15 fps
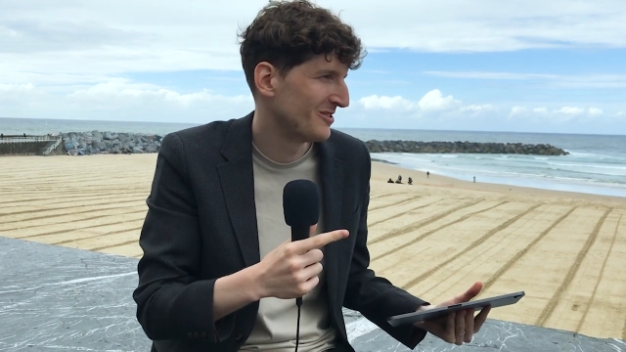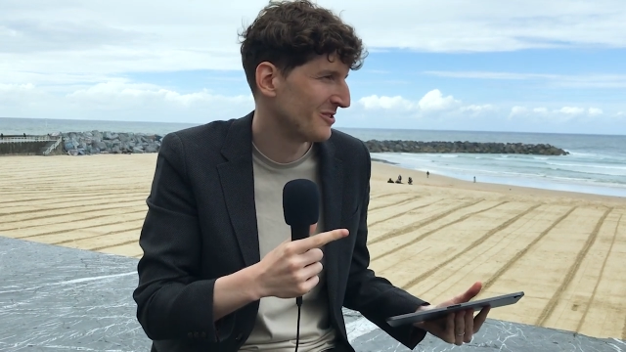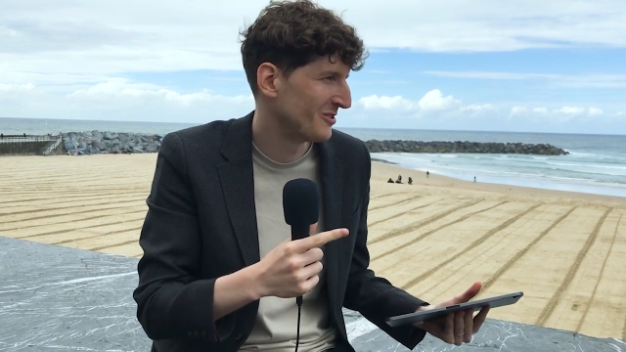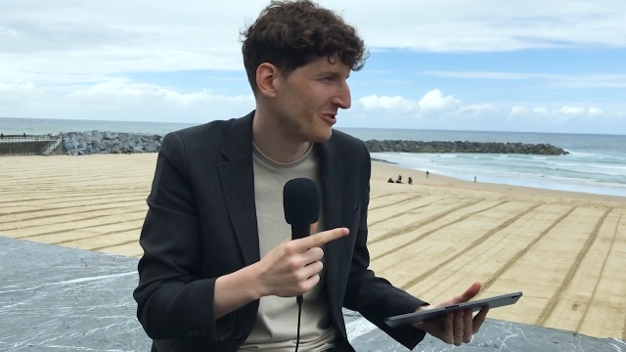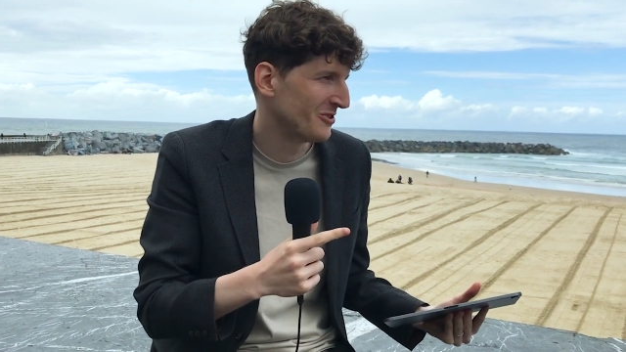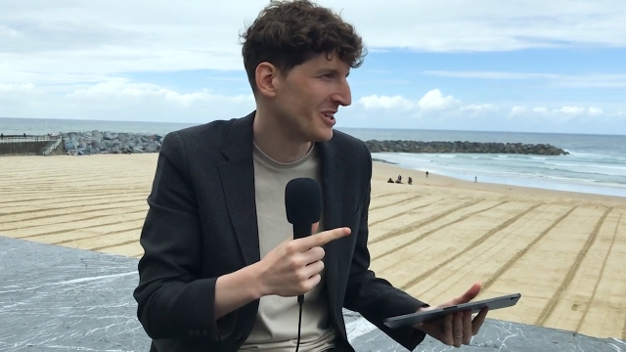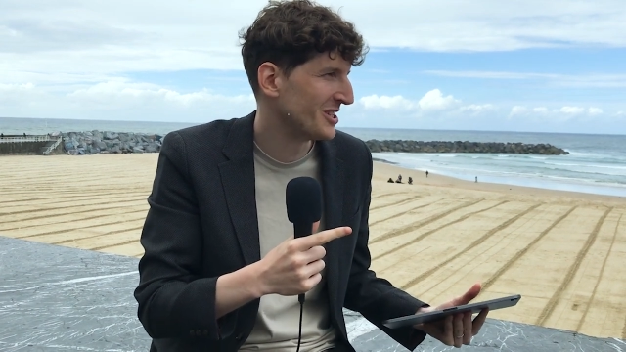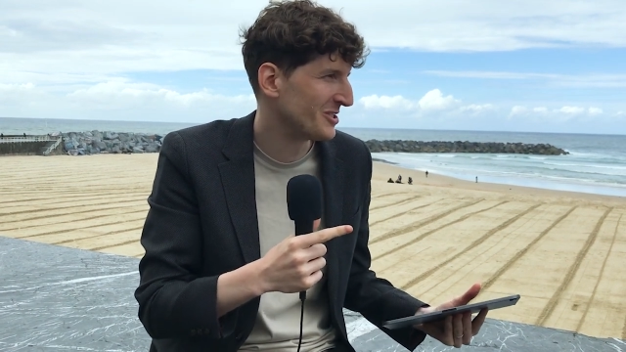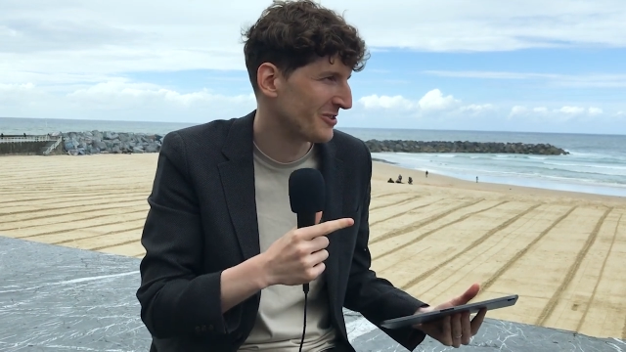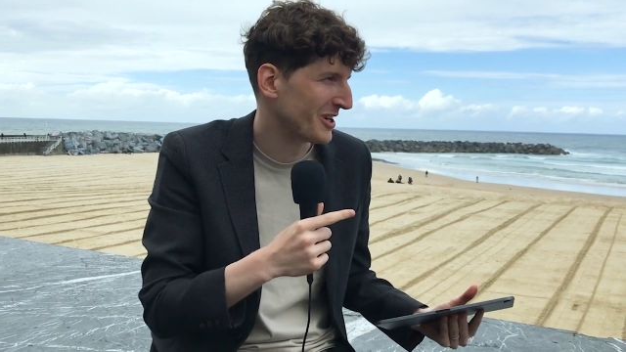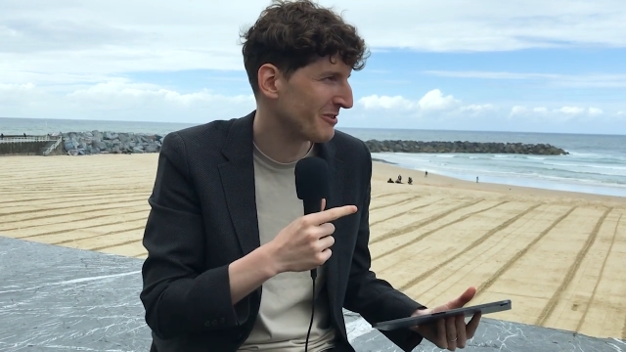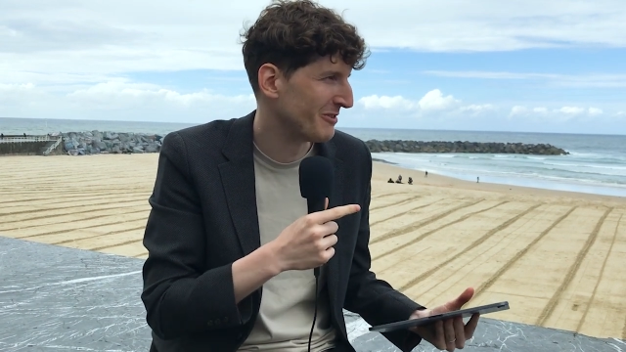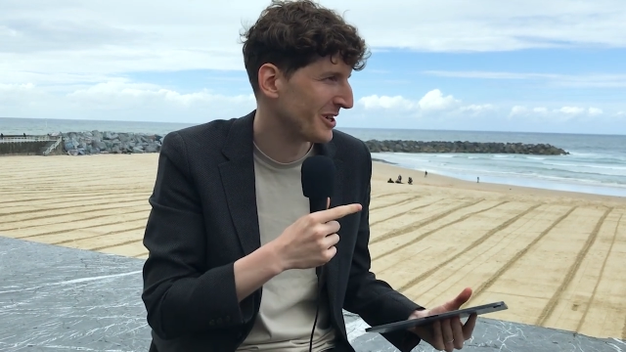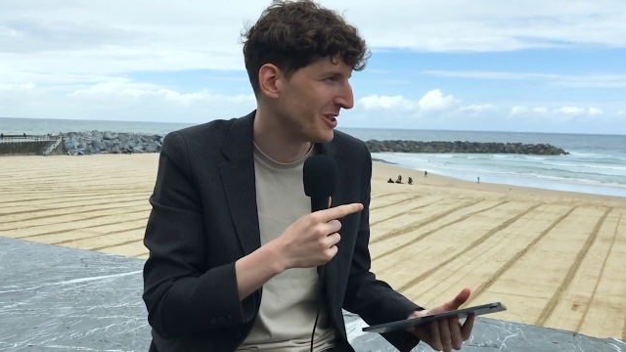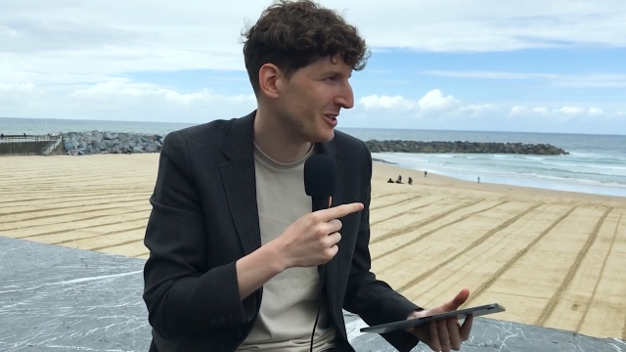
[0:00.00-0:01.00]
a great
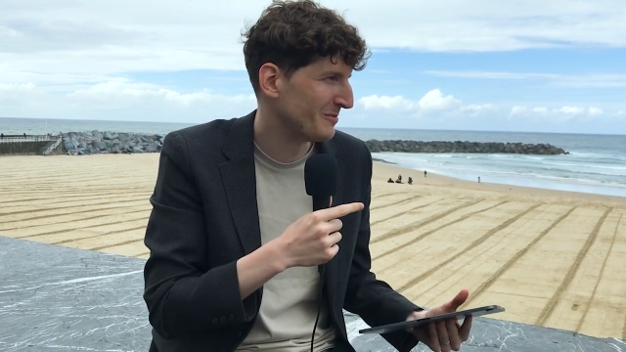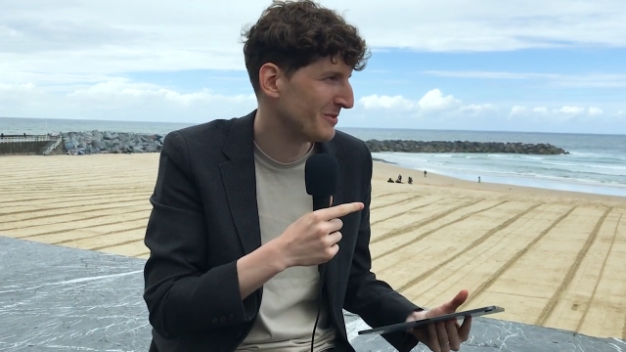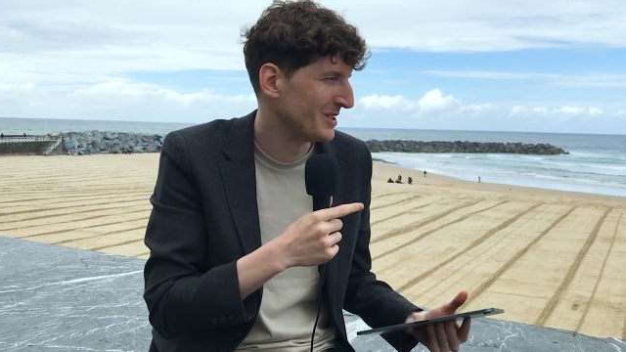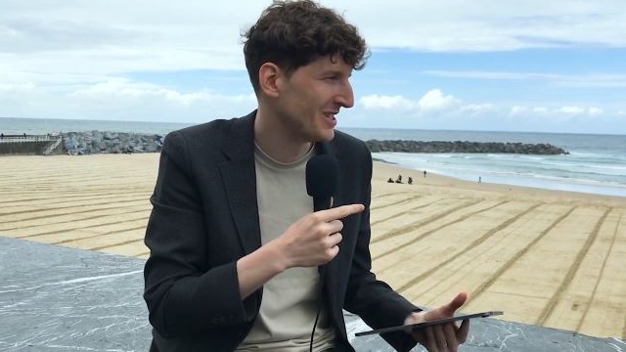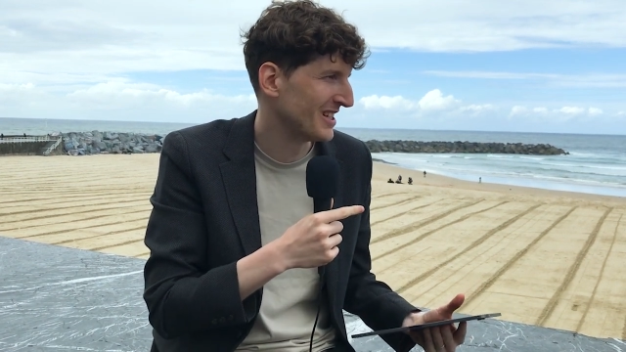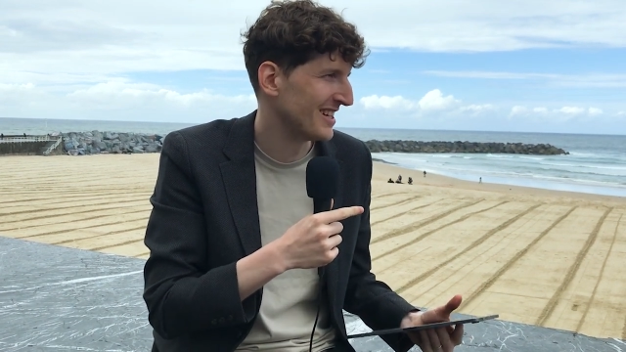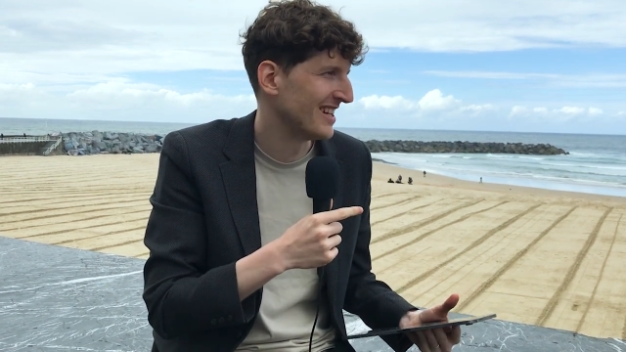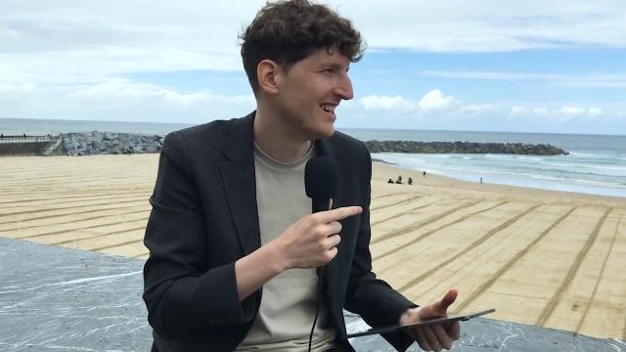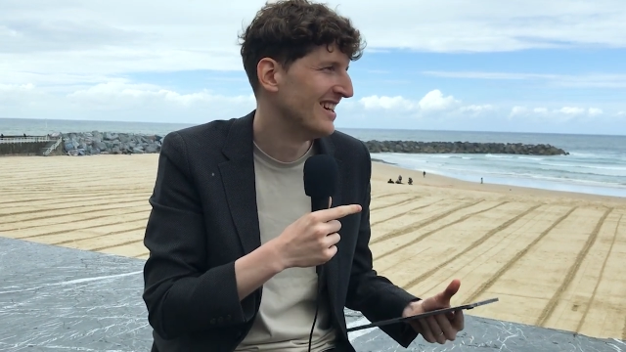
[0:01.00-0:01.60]
track record, basically.